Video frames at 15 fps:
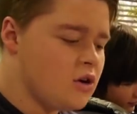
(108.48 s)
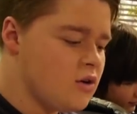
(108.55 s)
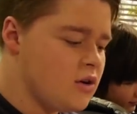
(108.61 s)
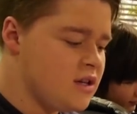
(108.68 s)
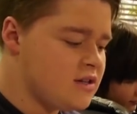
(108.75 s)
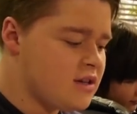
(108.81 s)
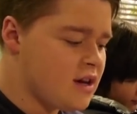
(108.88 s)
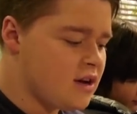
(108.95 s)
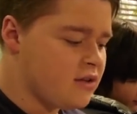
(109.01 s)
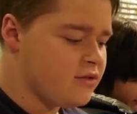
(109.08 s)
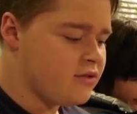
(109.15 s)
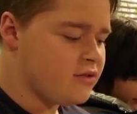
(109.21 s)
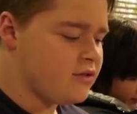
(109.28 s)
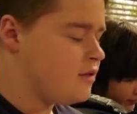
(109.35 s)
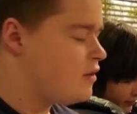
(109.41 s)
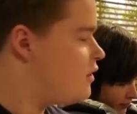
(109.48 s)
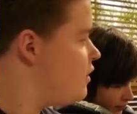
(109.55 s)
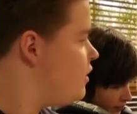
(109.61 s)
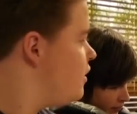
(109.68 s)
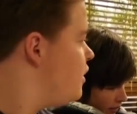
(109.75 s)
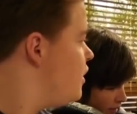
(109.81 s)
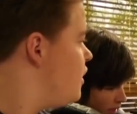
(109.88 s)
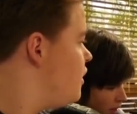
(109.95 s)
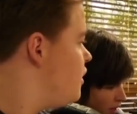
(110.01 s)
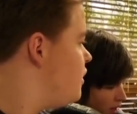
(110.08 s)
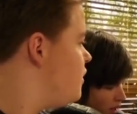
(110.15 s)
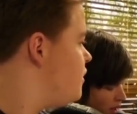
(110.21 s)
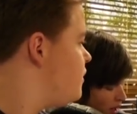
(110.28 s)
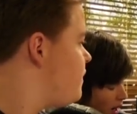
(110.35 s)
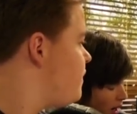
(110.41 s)
Toadie's house. Yeah. It's now
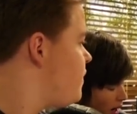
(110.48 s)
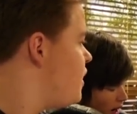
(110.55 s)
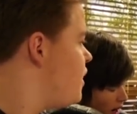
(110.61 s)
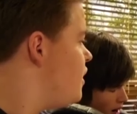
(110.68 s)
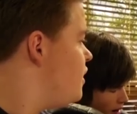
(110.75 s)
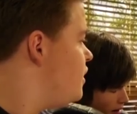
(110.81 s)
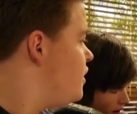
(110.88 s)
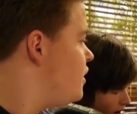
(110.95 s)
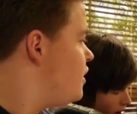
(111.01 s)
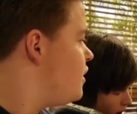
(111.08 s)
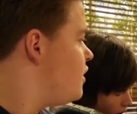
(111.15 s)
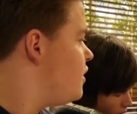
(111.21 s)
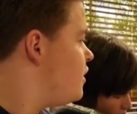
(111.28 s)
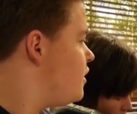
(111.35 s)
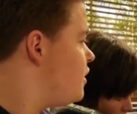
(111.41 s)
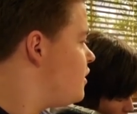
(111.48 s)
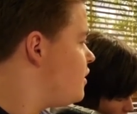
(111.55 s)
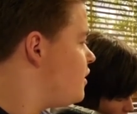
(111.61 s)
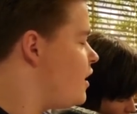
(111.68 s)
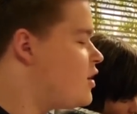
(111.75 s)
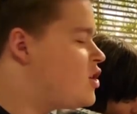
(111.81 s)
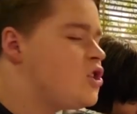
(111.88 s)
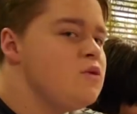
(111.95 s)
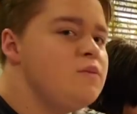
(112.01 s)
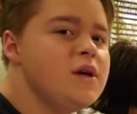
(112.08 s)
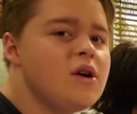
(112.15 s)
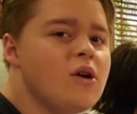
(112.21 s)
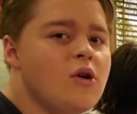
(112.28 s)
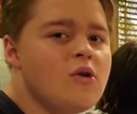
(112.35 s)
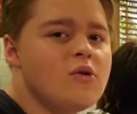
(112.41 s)
more the House of Tailored Pant. It should
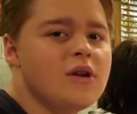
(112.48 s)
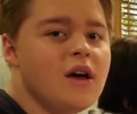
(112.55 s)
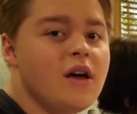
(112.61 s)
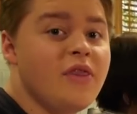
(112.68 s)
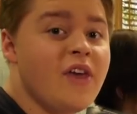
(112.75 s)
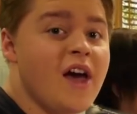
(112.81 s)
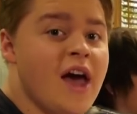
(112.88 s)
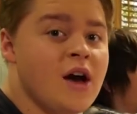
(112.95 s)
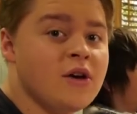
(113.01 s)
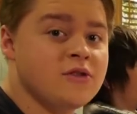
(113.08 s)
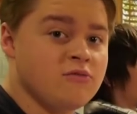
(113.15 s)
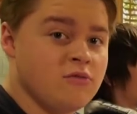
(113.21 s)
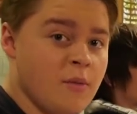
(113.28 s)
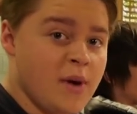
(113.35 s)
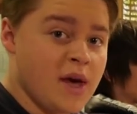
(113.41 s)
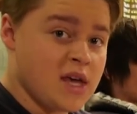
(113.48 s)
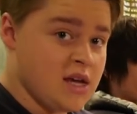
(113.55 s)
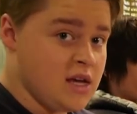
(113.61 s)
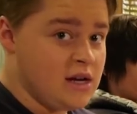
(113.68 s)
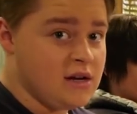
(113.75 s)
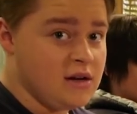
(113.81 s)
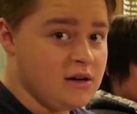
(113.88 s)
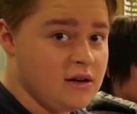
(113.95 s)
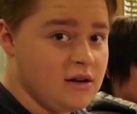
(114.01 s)
be called the House Rebecchi.